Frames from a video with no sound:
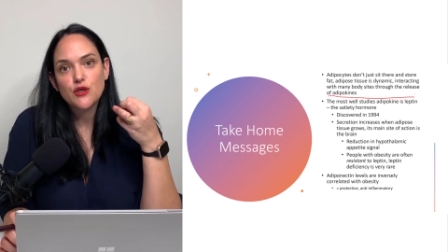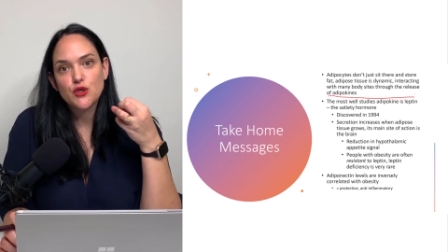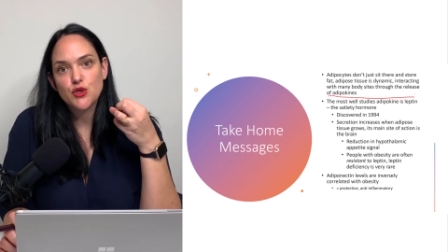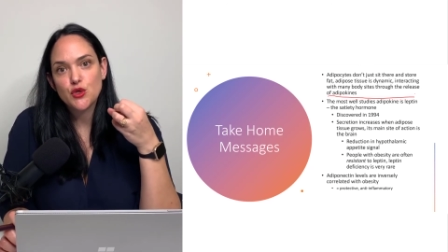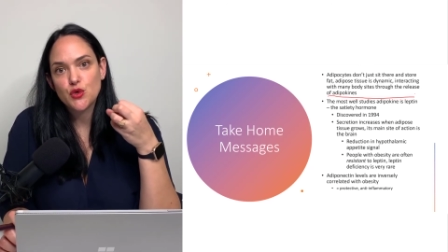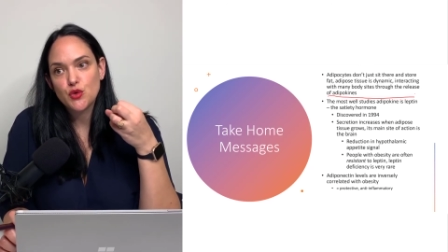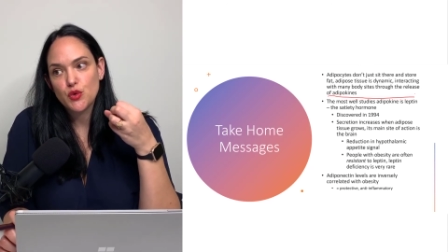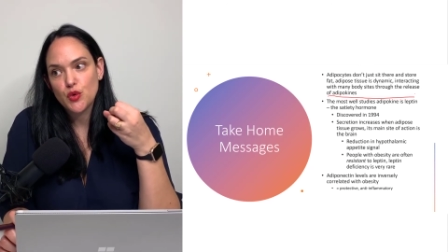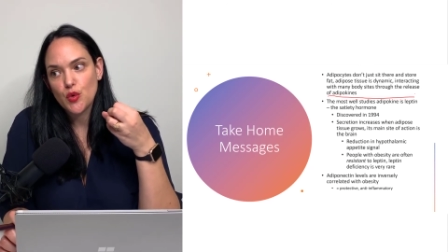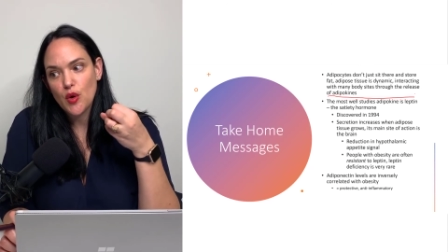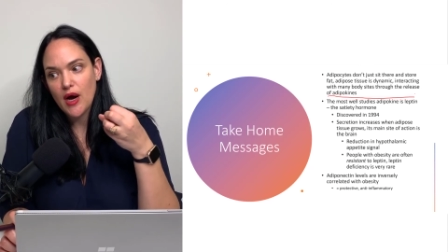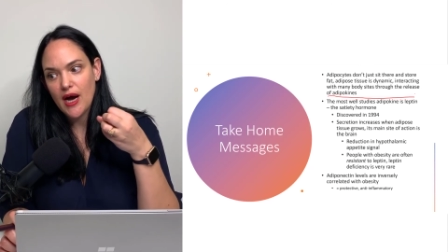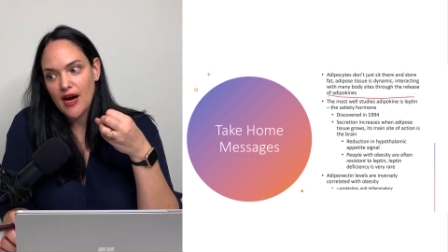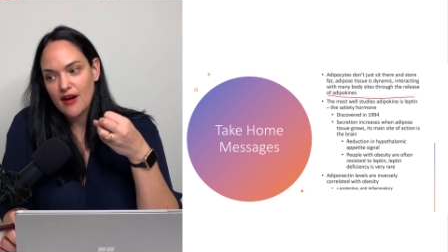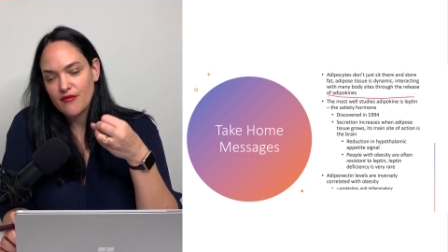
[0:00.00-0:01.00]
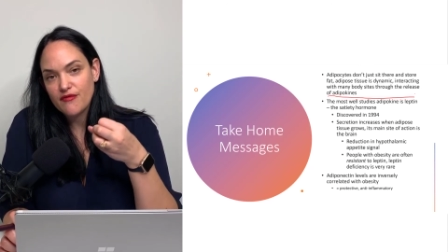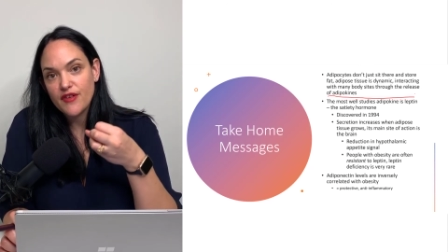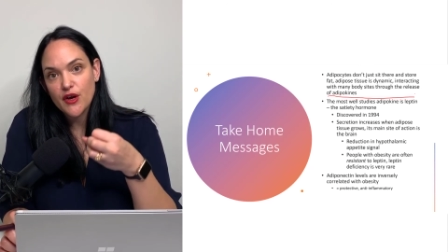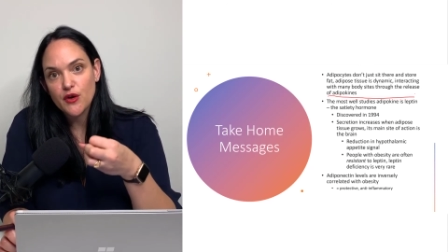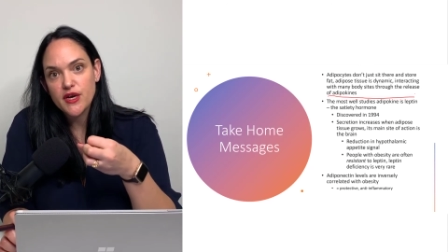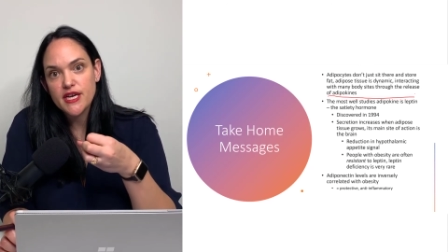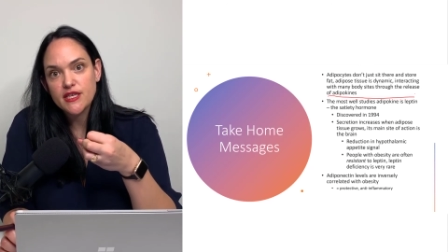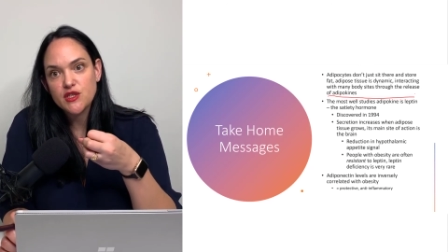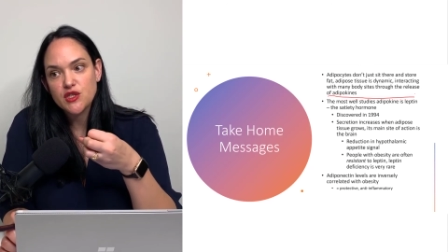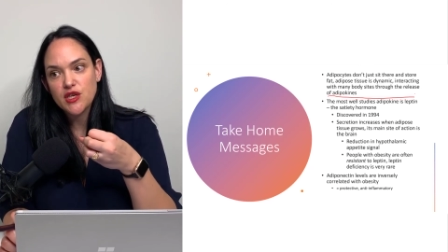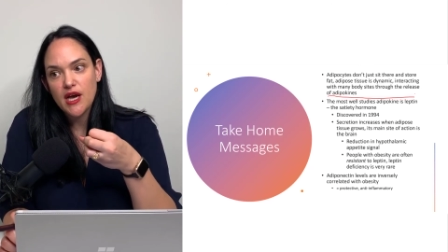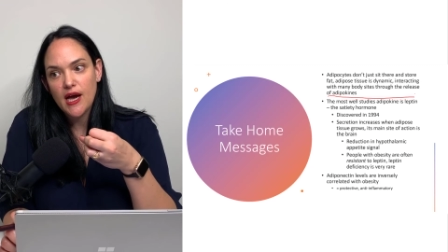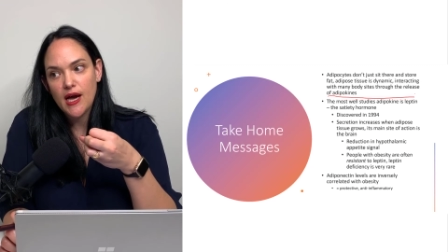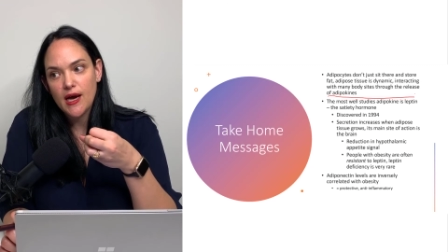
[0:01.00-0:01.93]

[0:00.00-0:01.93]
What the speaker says: to various